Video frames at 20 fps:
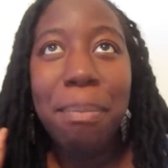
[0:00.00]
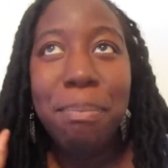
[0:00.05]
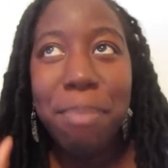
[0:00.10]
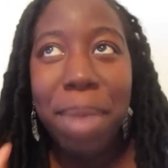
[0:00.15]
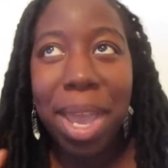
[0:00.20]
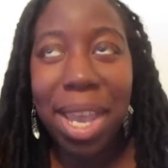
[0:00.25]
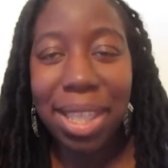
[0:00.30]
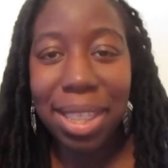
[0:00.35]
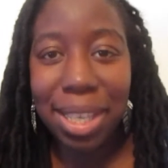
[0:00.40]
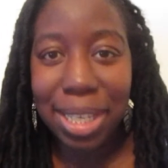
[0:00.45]

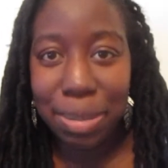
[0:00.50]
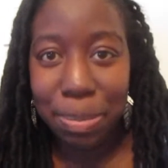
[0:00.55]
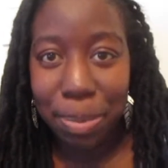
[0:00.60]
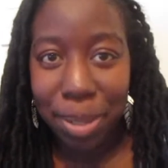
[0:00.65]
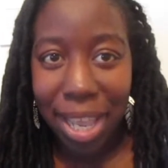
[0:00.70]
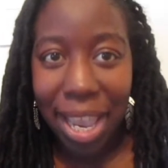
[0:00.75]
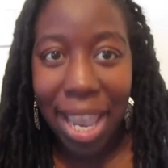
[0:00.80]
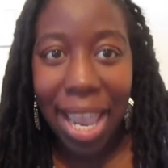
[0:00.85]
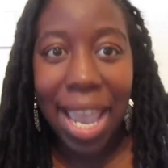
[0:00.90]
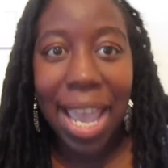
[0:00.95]
make this
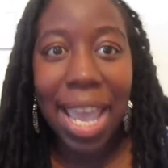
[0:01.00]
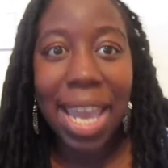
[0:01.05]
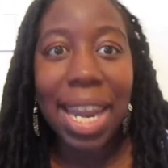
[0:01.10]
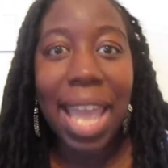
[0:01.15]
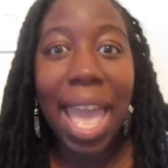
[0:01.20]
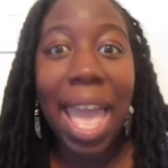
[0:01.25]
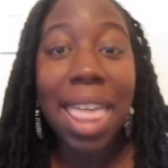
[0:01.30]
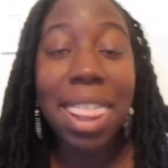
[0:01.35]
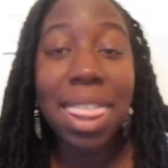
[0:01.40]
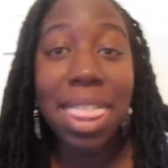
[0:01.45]

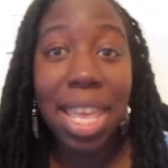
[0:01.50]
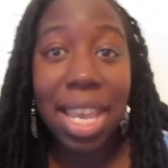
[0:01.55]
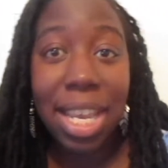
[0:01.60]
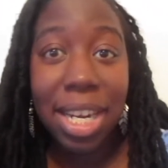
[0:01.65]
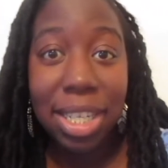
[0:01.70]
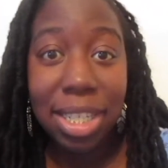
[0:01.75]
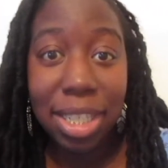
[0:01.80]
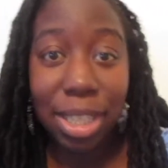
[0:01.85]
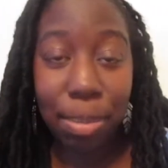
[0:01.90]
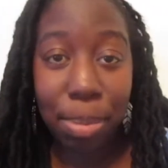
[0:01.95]
plan and
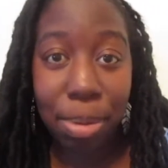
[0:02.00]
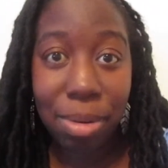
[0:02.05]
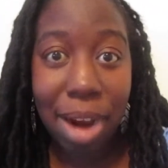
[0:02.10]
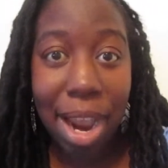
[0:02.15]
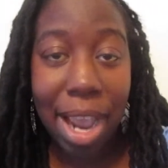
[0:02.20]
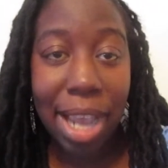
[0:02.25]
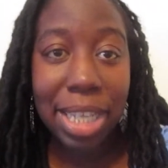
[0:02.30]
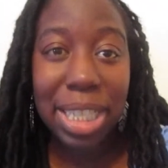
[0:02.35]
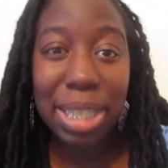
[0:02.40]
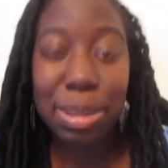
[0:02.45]
then
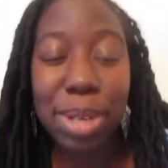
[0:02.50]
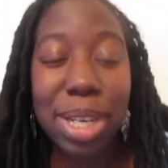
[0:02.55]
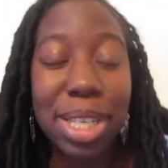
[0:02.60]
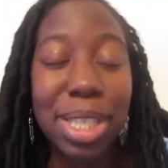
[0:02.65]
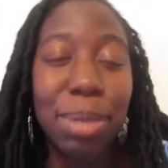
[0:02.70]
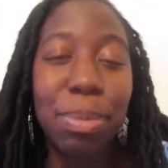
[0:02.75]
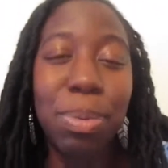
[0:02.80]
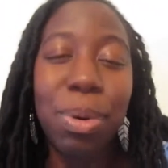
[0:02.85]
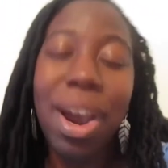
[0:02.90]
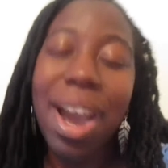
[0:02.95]
surprise them because
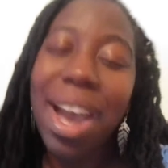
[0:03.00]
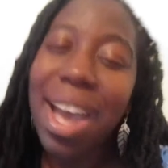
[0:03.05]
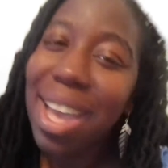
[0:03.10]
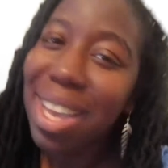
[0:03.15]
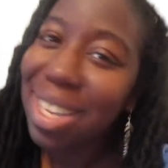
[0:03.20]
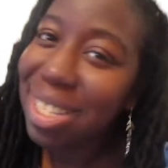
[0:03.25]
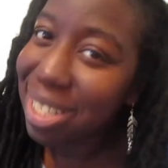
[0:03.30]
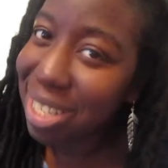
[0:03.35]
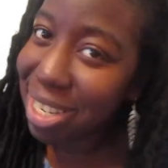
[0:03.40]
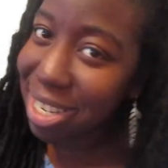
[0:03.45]

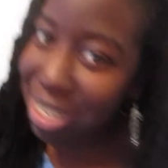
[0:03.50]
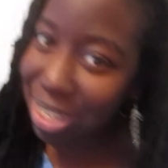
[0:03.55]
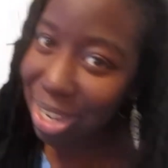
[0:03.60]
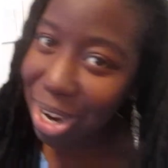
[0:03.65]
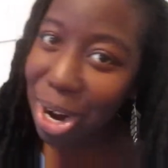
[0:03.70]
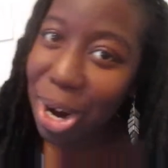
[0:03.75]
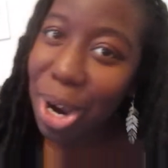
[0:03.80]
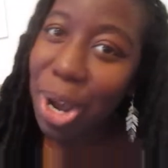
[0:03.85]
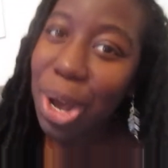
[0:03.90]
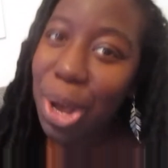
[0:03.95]
surprises
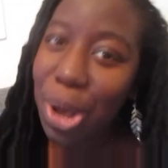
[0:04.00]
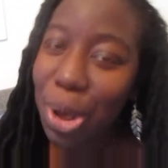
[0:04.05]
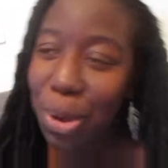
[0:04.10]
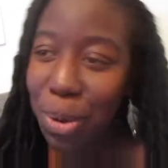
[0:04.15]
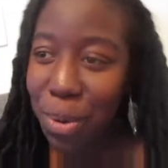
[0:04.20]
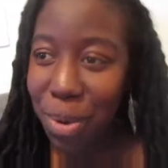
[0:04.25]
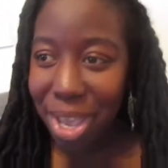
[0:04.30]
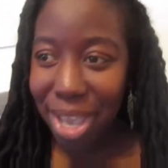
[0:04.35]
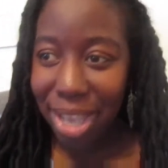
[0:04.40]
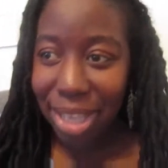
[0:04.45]
are
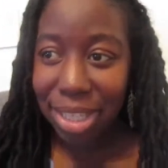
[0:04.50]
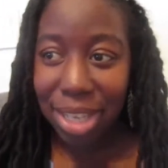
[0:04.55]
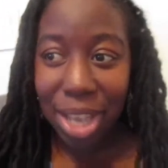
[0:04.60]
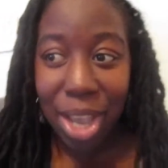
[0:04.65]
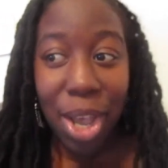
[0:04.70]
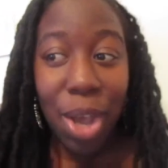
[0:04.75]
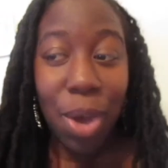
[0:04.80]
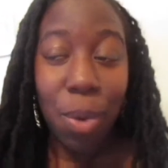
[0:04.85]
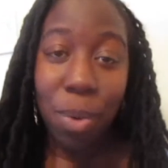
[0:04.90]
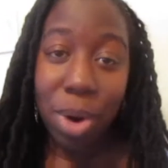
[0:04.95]
always
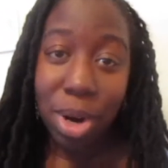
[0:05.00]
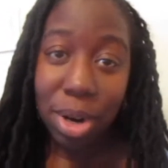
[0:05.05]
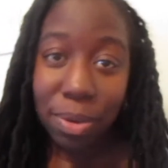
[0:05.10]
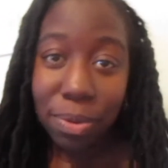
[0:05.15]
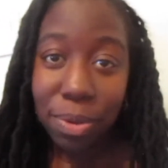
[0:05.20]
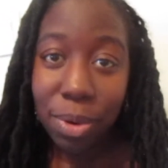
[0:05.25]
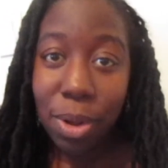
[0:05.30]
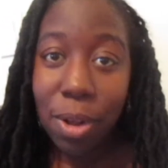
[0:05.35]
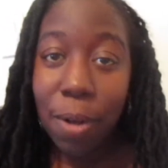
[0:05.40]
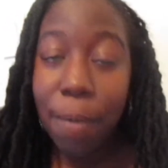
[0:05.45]

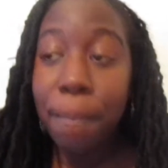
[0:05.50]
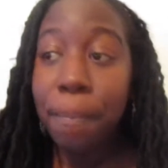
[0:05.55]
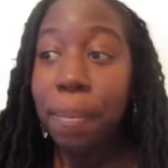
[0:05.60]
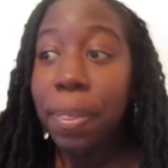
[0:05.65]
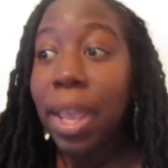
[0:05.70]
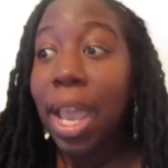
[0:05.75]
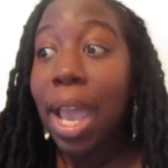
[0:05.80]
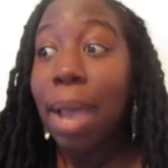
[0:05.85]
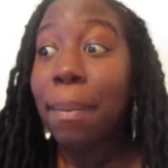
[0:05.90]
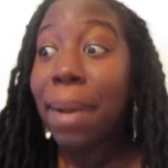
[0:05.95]
wonderful.
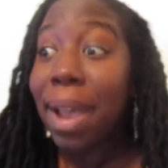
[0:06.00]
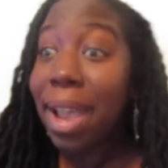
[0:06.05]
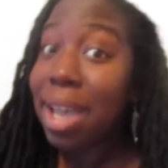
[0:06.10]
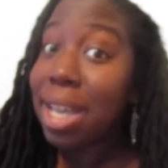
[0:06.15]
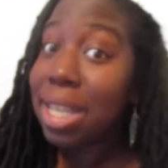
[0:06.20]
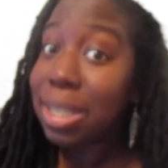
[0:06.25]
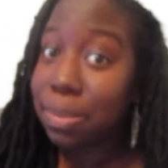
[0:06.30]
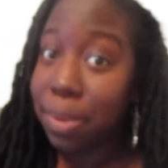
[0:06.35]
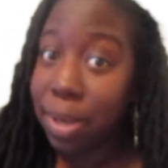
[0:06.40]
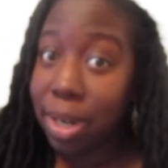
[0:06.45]
And my
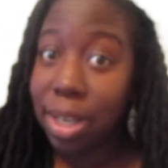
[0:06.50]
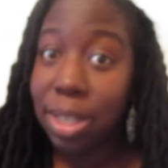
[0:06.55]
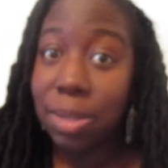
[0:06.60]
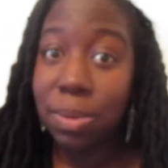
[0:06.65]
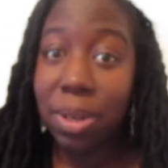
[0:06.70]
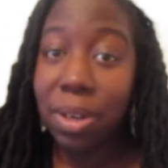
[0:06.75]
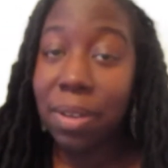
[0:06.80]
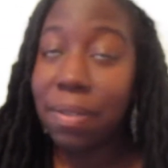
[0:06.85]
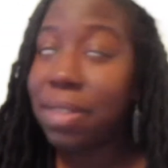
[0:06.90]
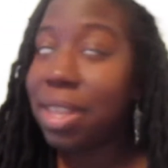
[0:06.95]
husband is
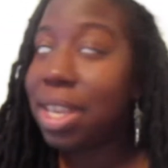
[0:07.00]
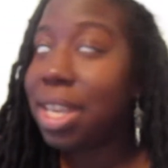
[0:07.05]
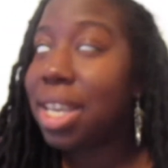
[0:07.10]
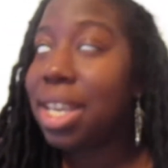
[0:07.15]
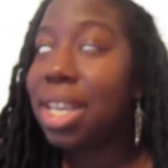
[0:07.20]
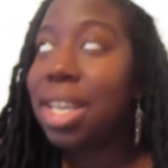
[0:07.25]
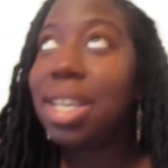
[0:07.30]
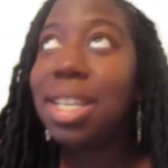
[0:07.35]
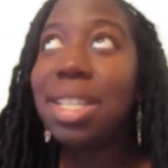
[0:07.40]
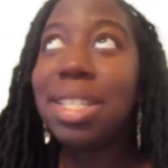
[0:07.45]
one of the
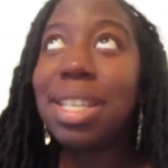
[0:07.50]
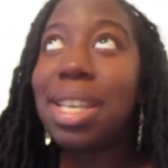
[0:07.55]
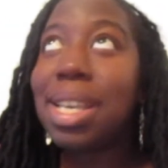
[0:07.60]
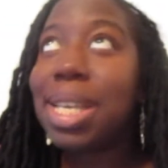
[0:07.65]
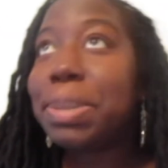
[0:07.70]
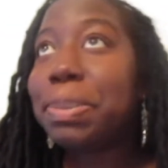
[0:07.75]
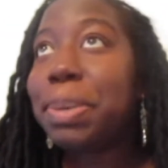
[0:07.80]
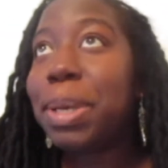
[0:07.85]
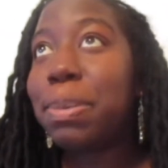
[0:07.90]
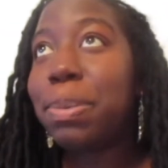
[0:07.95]

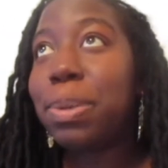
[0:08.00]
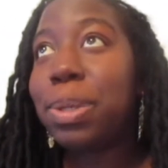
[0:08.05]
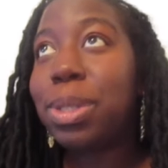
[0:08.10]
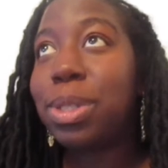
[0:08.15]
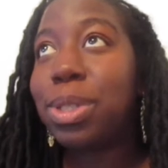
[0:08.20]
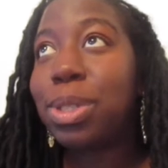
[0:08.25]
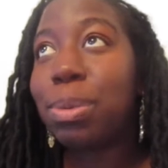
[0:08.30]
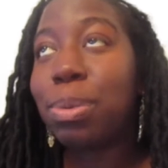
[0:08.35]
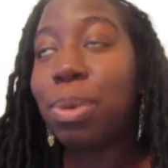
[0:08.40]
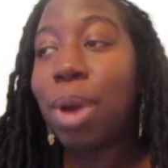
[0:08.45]
easiest people to
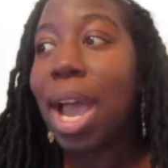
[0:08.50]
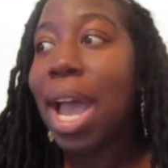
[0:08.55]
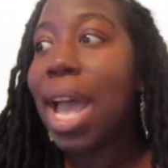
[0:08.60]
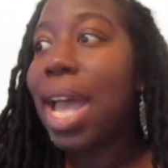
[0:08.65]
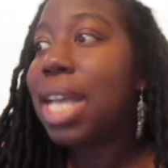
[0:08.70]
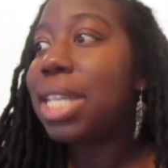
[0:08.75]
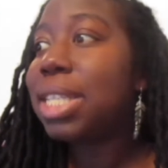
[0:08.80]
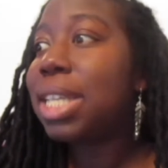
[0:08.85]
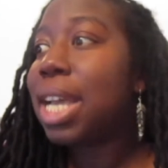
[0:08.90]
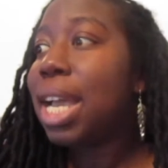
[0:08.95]

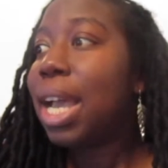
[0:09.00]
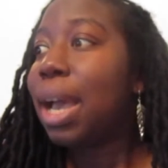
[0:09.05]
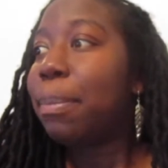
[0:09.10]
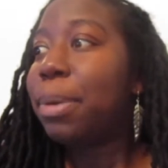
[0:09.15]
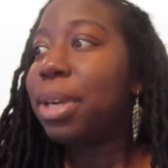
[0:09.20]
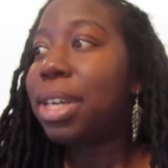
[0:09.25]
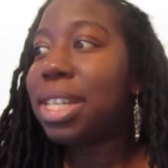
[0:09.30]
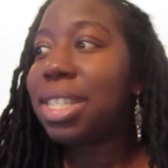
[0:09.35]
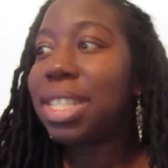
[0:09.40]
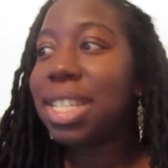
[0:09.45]
surprise
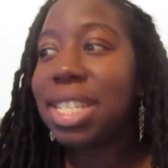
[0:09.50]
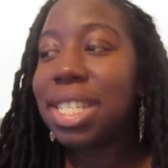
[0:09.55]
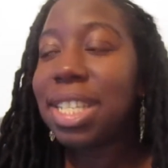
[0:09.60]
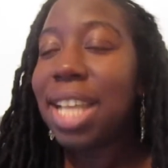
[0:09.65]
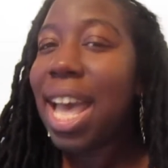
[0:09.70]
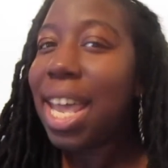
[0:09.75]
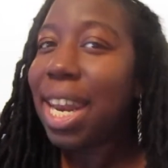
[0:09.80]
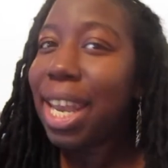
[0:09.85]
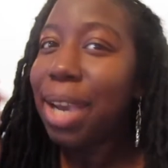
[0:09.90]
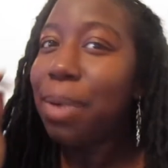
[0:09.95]
because he's
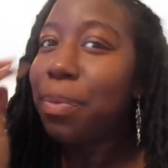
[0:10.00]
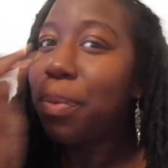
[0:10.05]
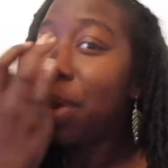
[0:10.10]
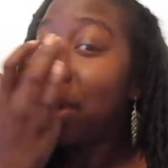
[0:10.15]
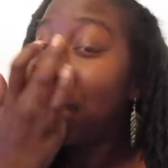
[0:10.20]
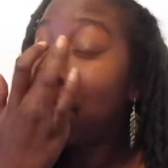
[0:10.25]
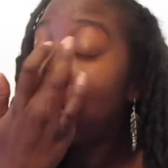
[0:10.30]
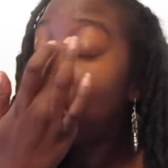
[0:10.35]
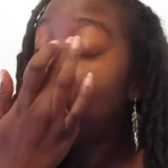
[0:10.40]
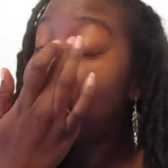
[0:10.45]
not like one
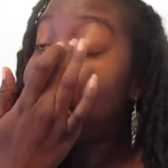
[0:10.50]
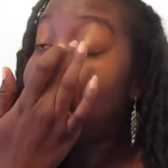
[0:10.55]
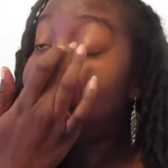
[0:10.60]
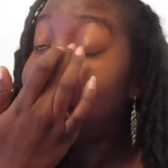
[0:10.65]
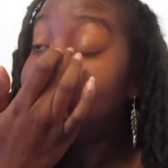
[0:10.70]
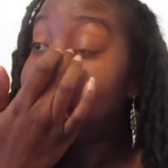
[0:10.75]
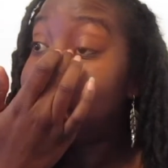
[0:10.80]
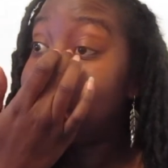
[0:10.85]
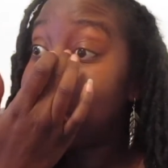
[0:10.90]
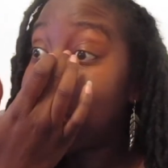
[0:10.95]
of
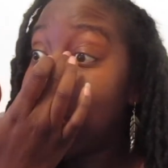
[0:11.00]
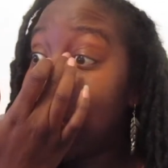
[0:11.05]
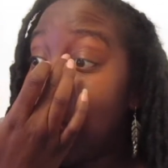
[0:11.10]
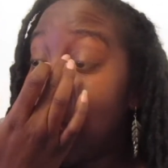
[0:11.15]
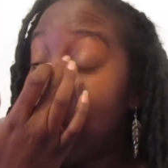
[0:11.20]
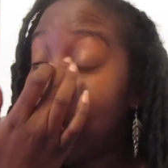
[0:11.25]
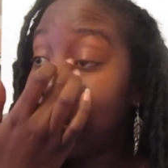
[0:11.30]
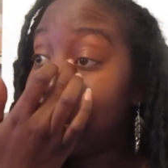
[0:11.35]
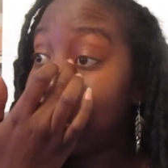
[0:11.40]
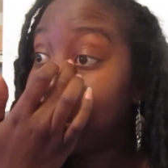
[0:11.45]
those.
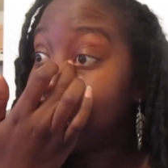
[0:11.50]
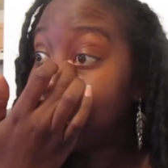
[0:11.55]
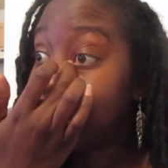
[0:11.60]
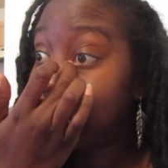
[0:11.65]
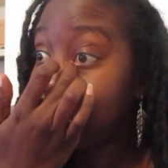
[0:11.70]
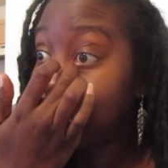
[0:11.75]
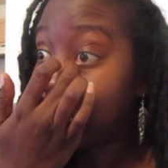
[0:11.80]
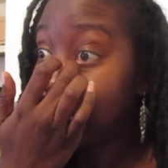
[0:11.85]
Um,